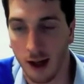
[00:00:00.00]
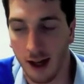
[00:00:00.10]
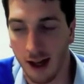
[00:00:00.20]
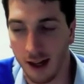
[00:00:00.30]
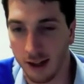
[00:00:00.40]

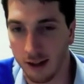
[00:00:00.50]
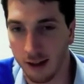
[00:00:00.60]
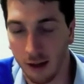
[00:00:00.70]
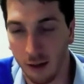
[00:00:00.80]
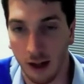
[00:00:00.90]
and
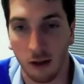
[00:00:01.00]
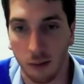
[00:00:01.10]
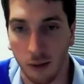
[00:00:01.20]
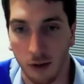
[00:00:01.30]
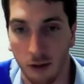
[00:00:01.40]
it will
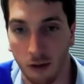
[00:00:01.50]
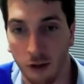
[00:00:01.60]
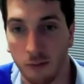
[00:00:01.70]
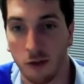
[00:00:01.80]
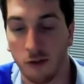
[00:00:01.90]
help
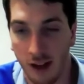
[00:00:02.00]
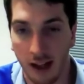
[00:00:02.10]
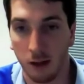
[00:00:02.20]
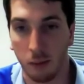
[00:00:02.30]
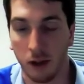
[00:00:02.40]
them
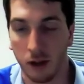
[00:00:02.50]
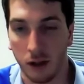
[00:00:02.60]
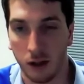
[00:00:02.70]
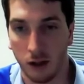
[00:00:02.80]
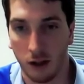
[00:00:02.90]
develop
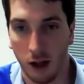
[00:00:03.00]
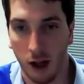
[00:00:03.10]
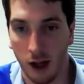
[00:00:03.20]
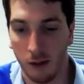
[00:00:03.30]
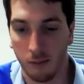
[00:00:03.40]

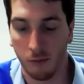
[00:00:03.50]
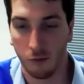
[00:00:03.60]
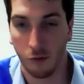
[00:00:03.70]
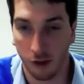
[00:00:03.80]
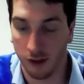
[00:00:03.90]

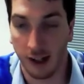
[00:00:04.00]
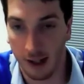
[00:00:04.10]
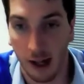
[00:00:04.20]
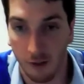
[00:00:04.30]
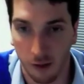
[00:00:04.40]
for the second
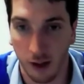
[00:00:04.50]
half.